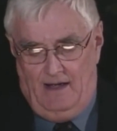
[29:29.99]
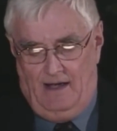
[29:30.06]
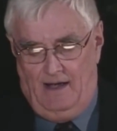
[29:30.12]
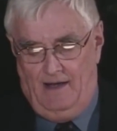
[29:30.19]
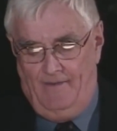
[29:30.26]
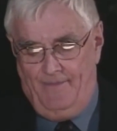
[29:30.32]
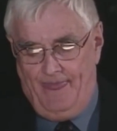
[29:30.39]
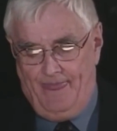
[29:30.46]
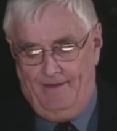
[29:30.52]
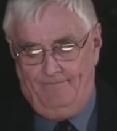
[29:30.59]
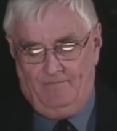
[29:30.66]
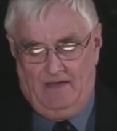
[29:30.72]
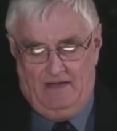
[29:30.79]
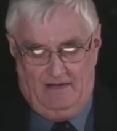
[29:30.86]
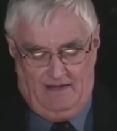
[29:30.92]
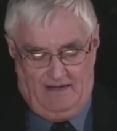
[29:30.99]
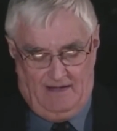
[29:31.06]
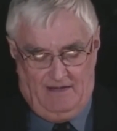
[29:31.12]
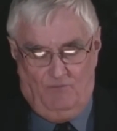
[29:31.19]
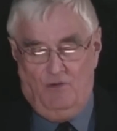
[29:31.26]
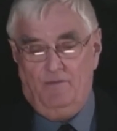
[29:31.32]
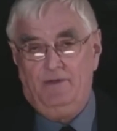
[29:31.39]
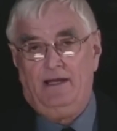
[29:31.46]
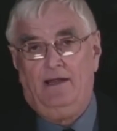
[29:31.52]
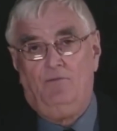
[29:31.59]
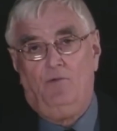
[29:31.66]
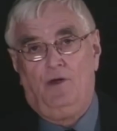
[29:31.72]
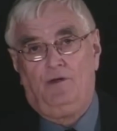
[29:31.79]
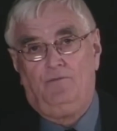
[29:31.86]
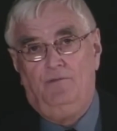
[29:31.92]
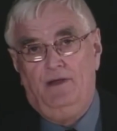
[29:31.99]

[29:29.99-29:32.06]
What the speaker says: a woman I worked